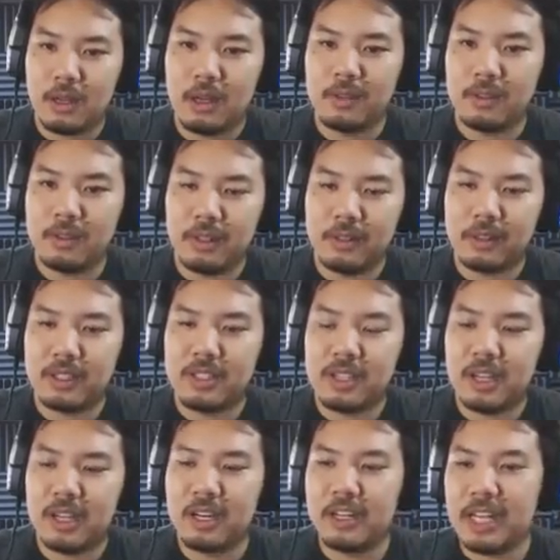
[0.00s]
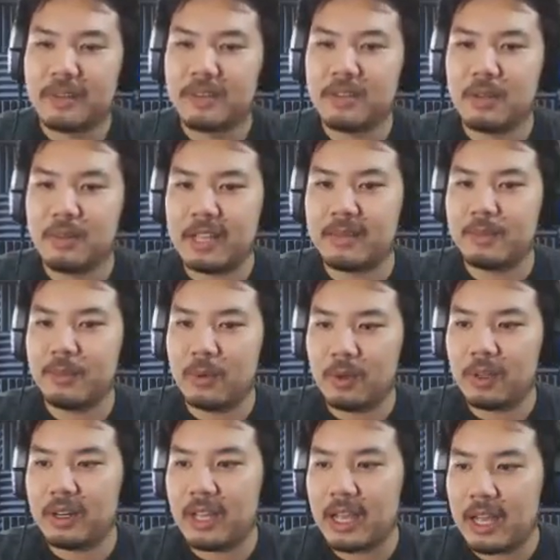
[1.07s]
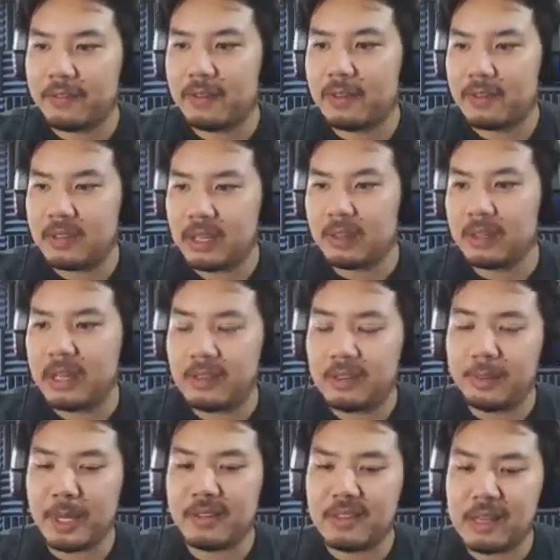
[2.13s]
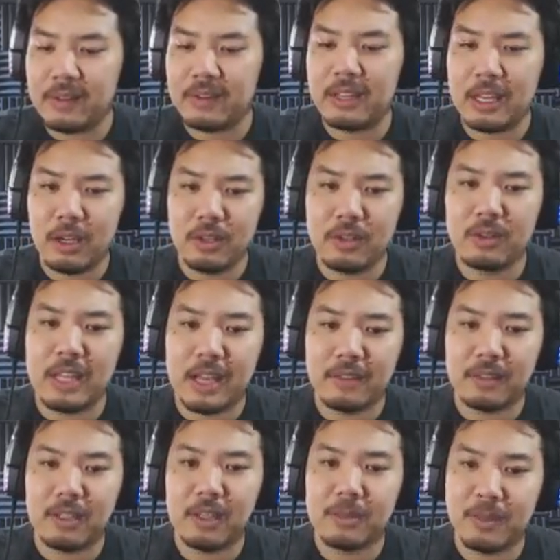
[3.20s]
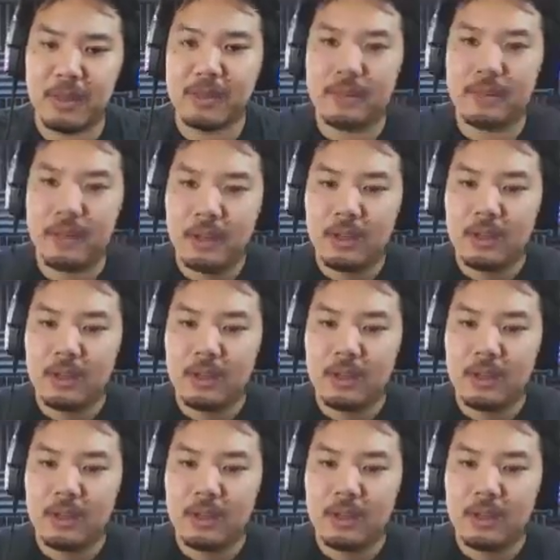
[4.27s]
Also deals a ton of damage to him. That's more than half his health. He has about seven hundred thousand hit points.